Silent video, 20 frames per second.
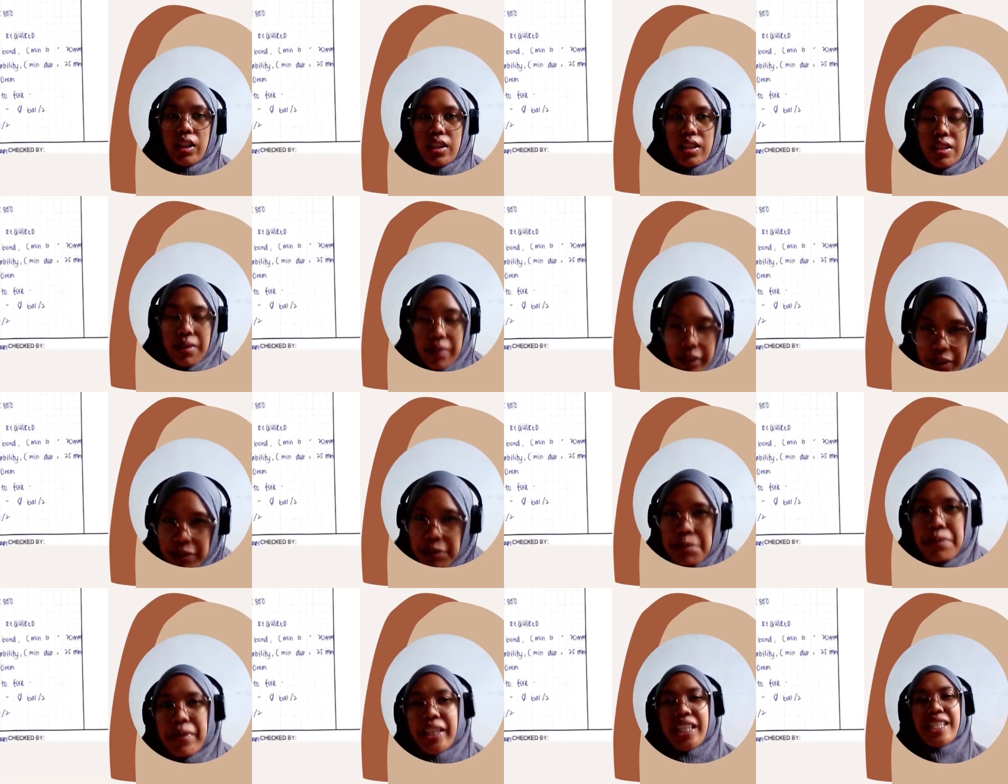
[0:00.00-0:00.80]
Hi,
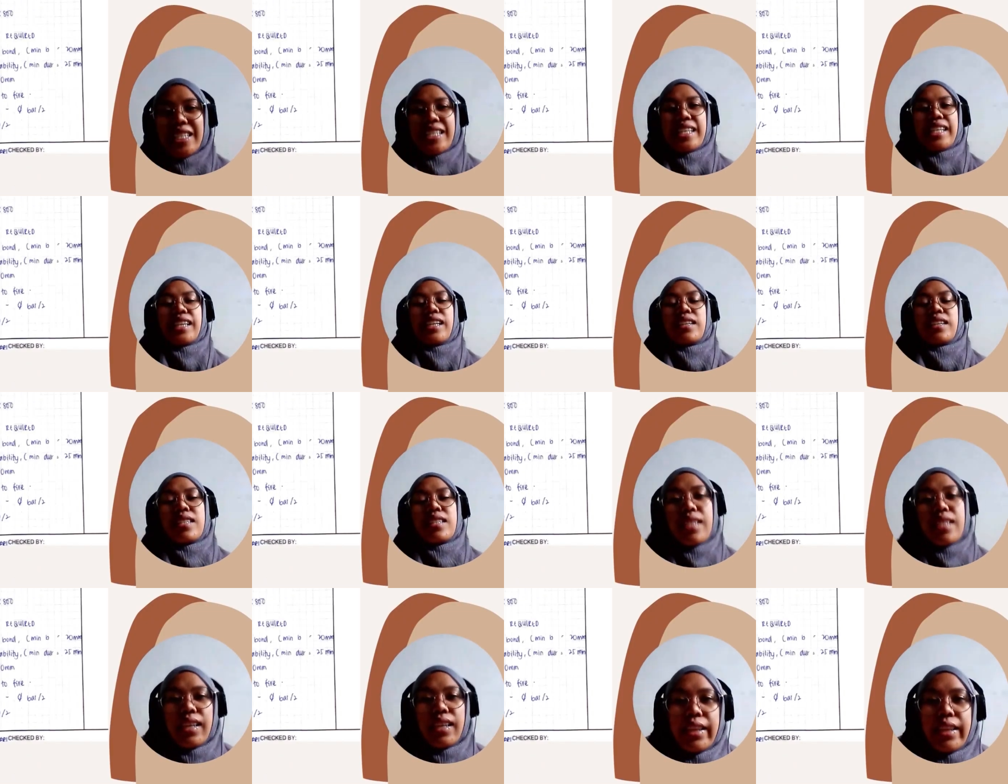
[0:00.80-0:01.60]
Assalamualaikum. My name is
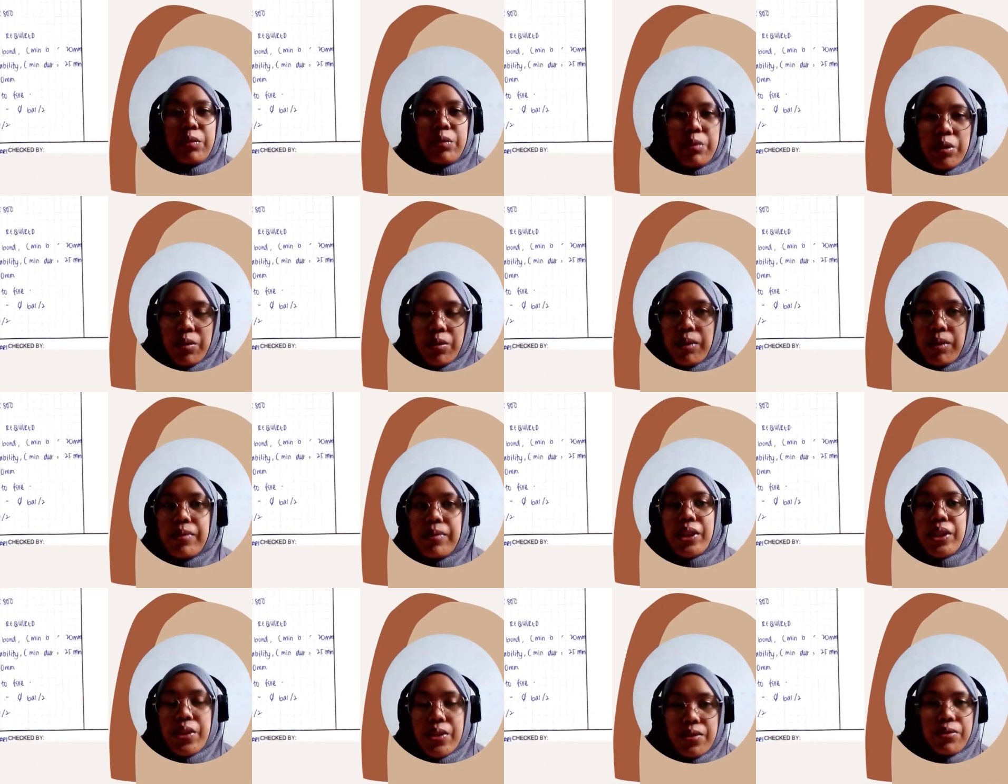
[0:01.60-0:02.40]
Intan
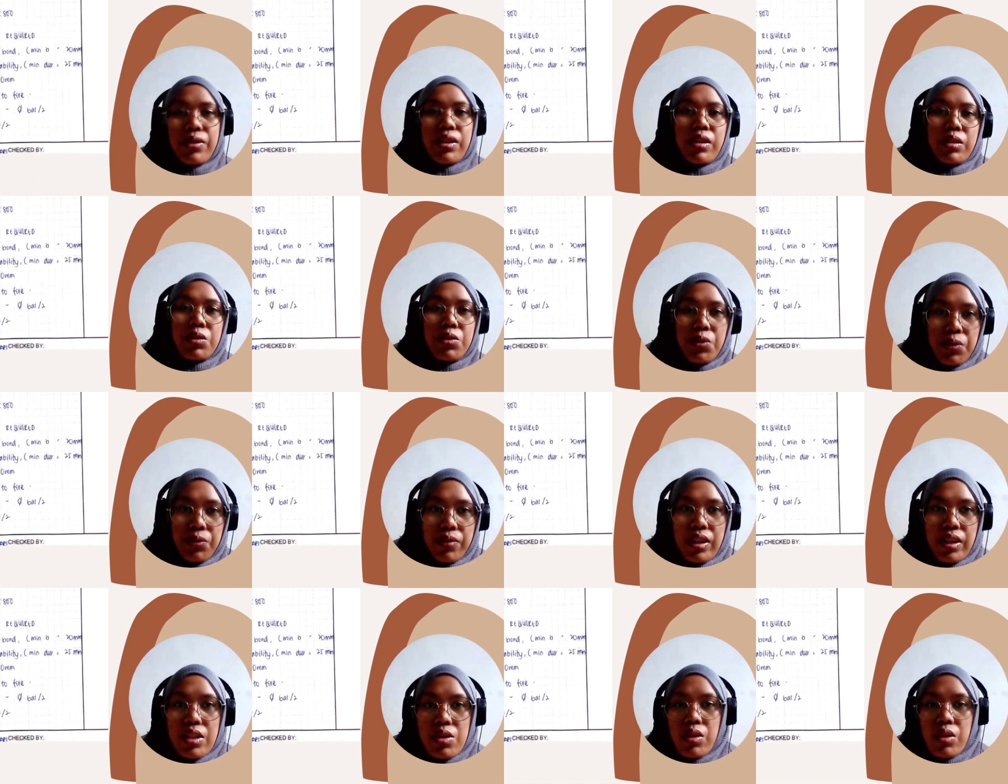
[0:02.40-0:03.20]
Nurman and
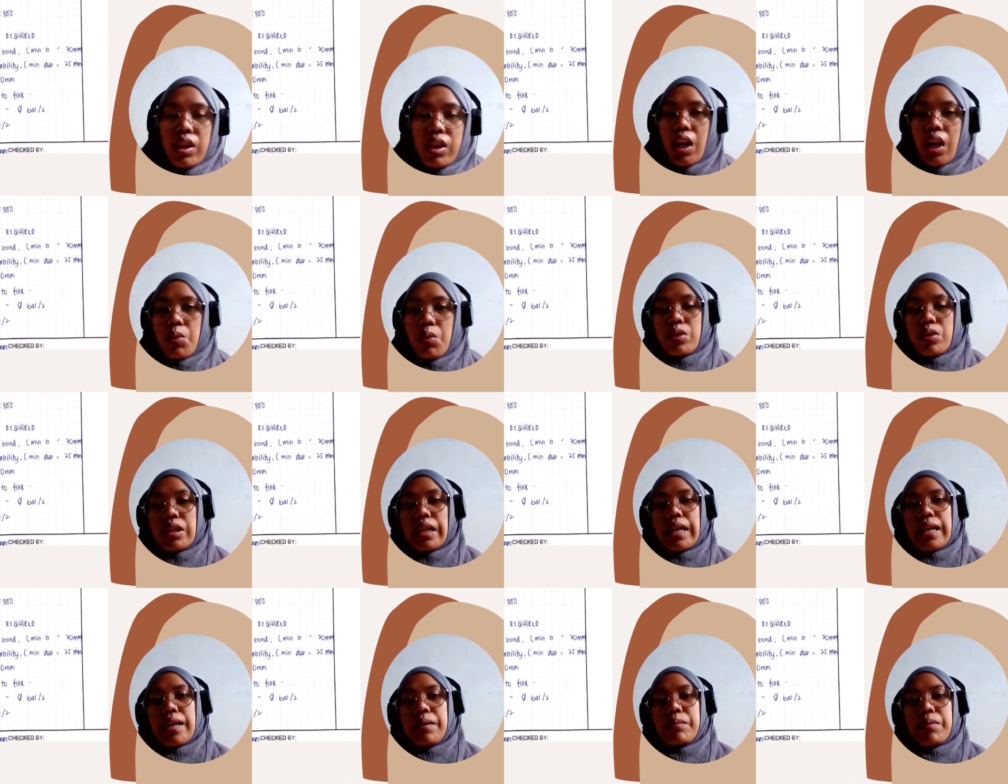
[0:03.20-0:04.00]
Jufri. So now
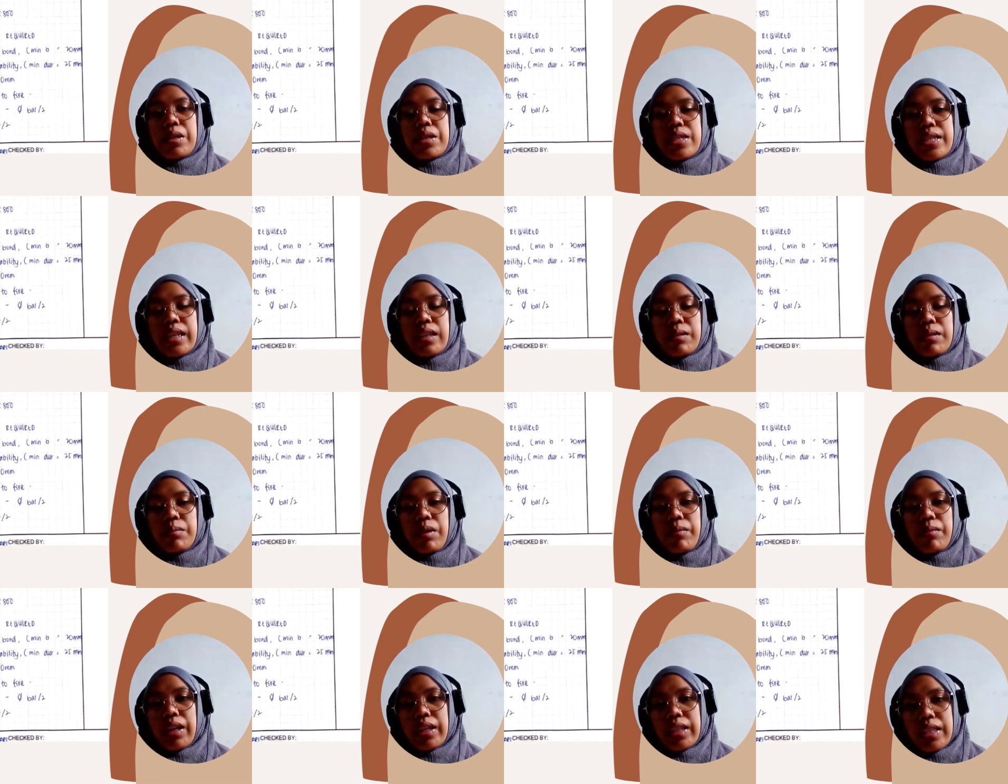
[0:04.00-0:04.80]
I will
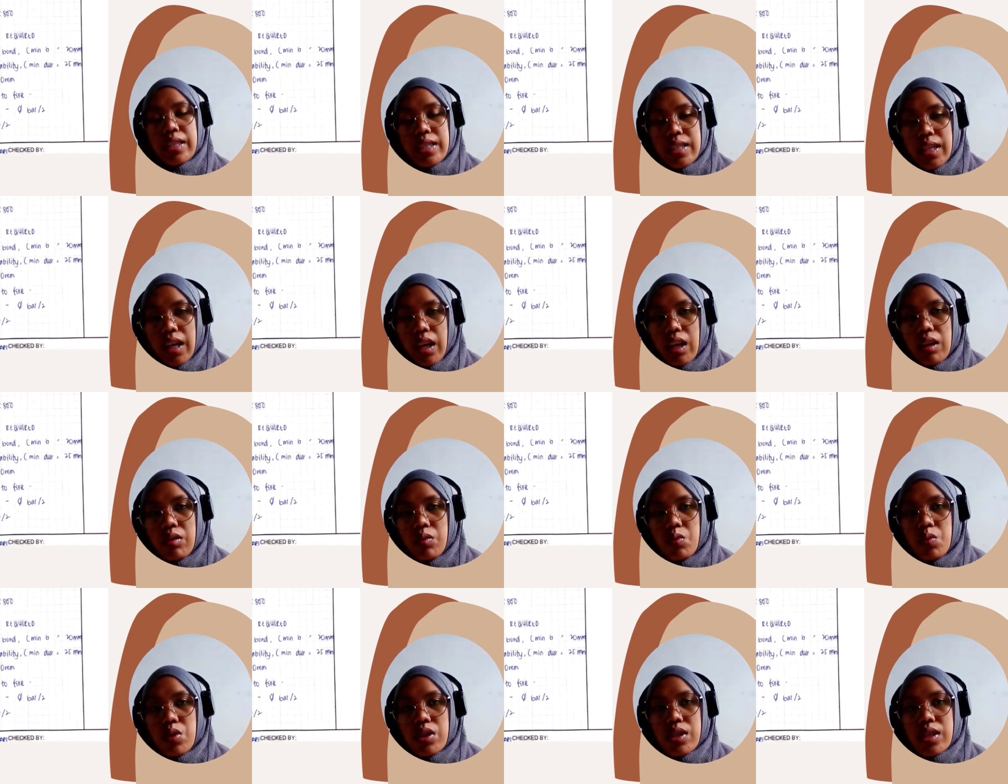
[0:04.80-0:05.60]
present about my
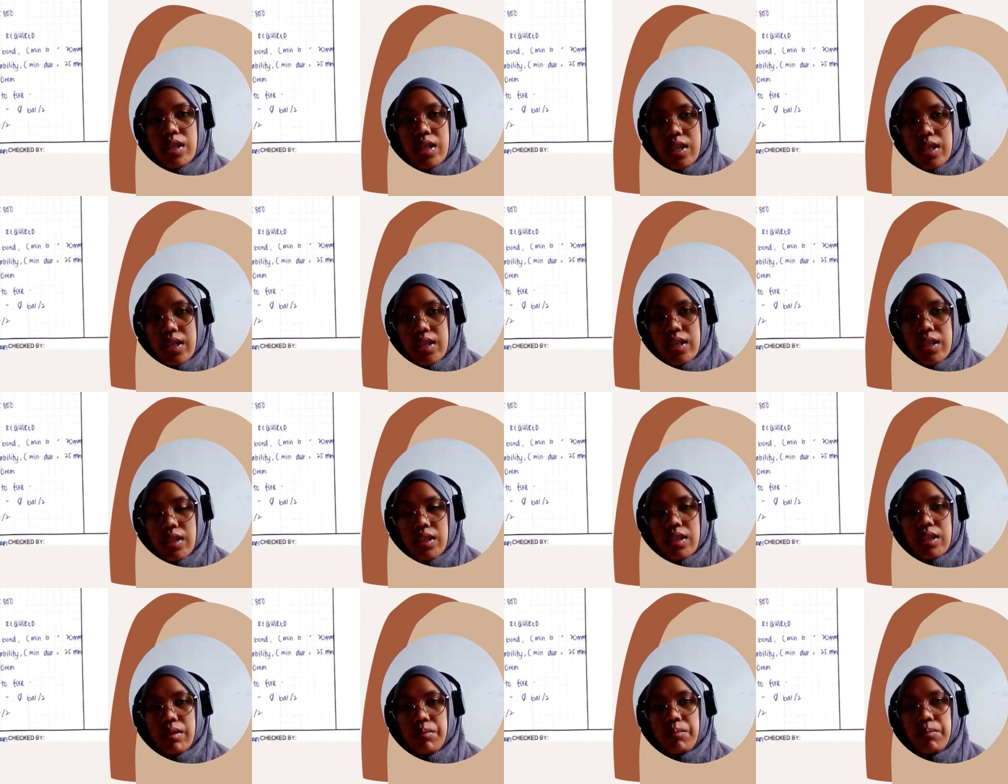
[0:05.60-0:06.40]
design, which
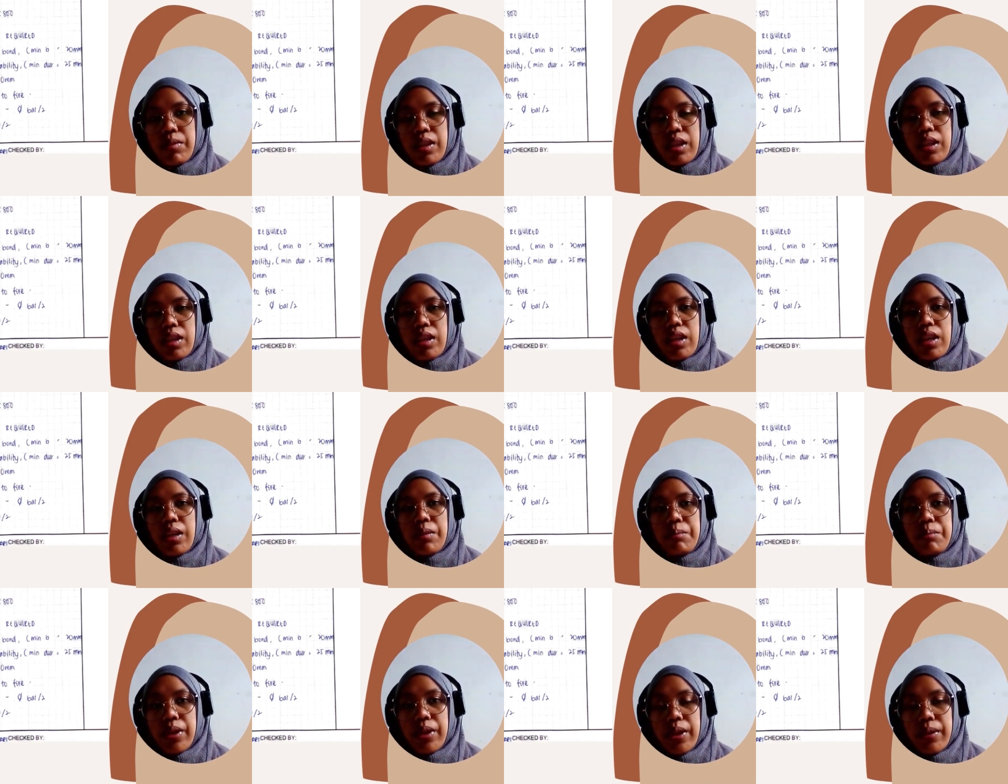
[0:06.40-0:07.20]
is
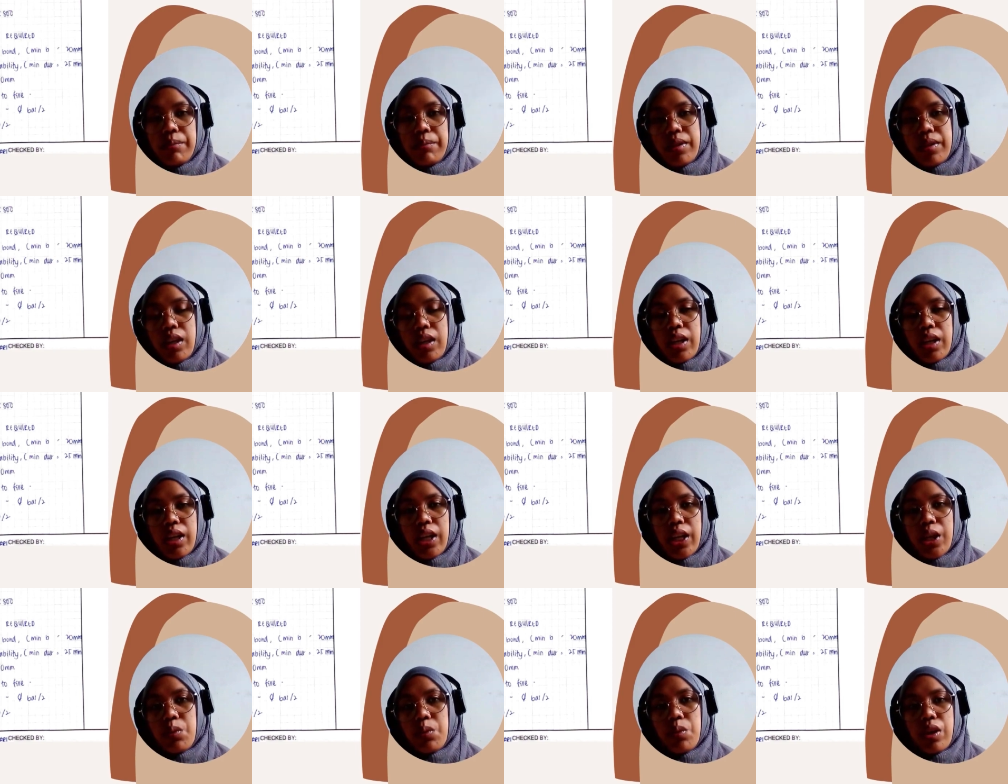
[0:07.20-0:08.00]
simply beam
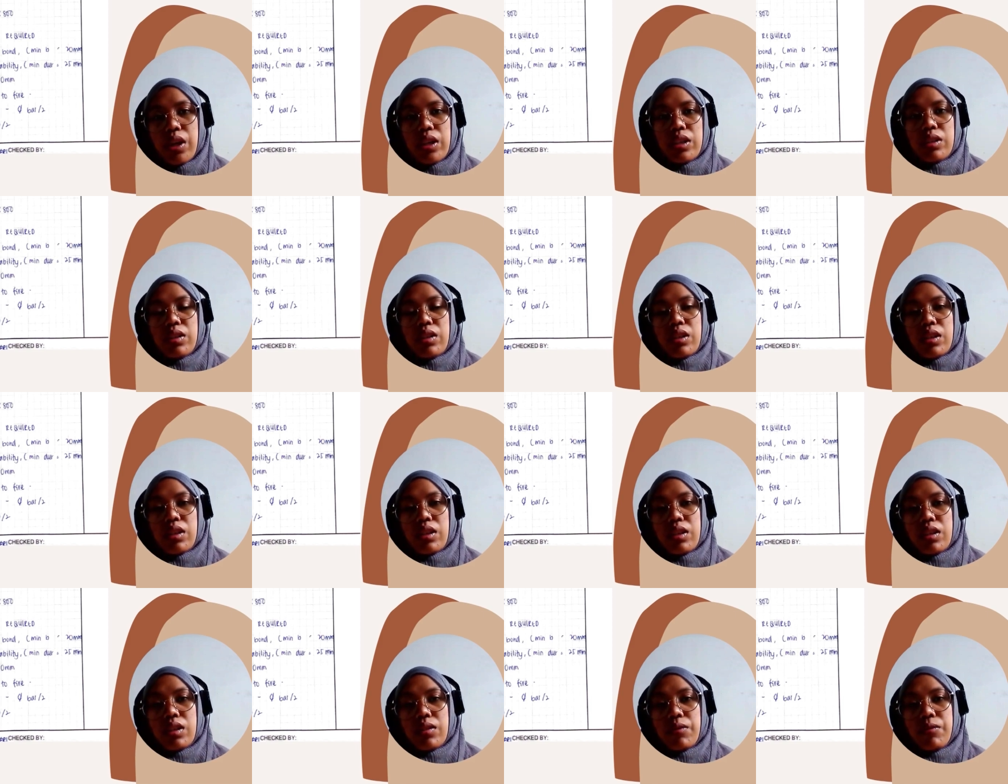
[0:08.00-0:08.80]

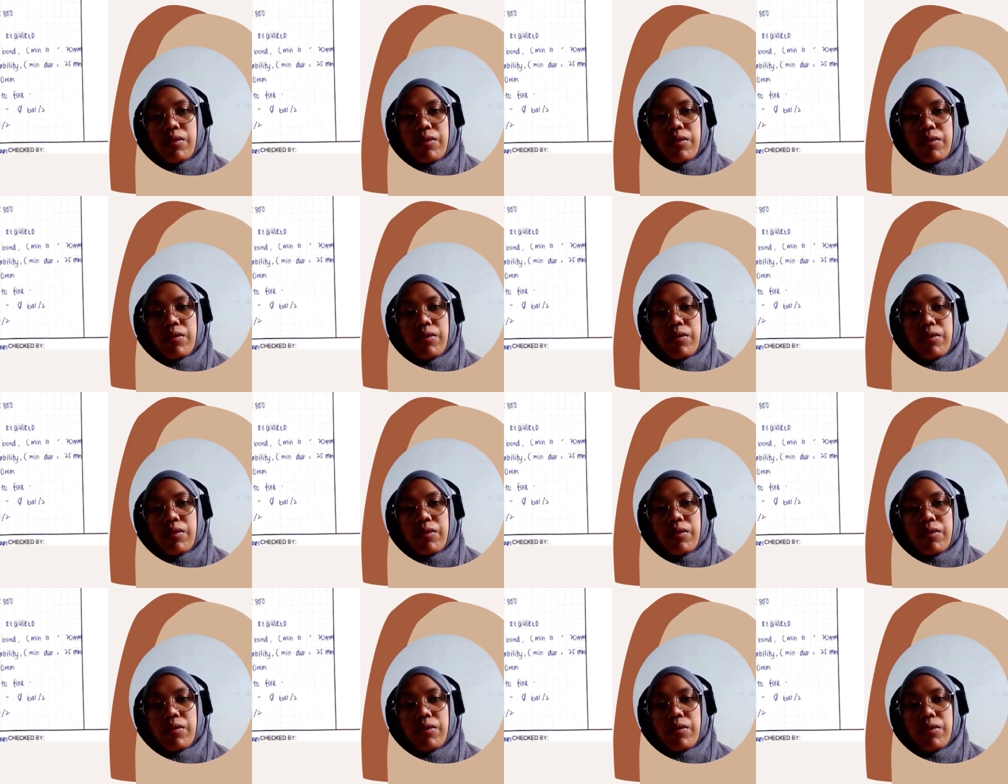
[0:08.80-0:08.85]
A1